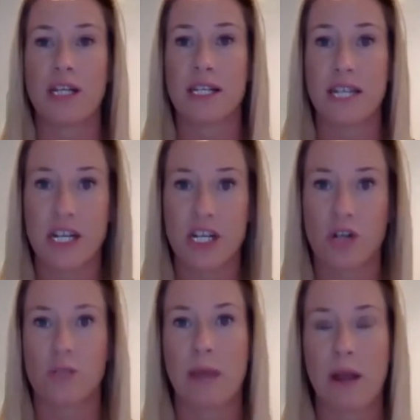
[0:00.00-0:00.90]
a
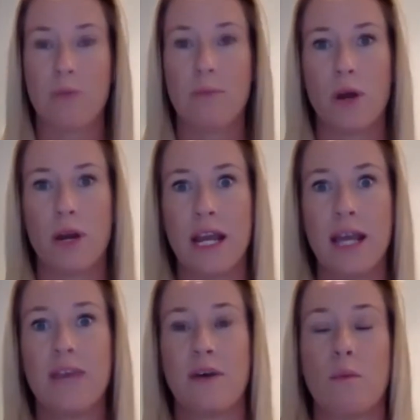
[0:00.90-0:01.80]
teacher, as a parent body,
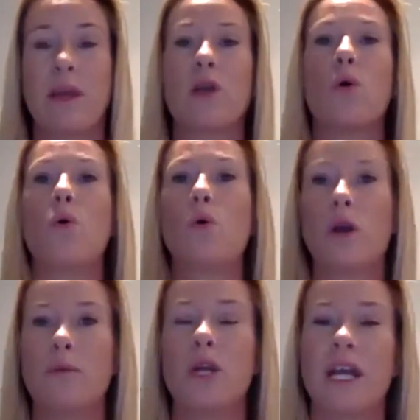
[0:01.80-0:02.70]
that we can all
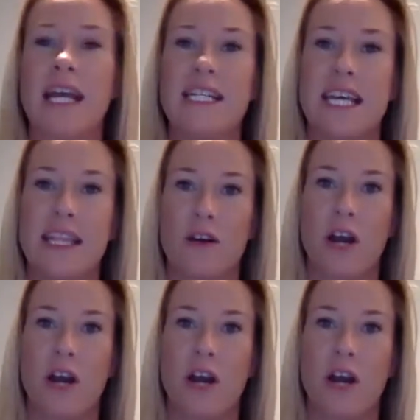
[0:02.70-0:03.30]
communicate together.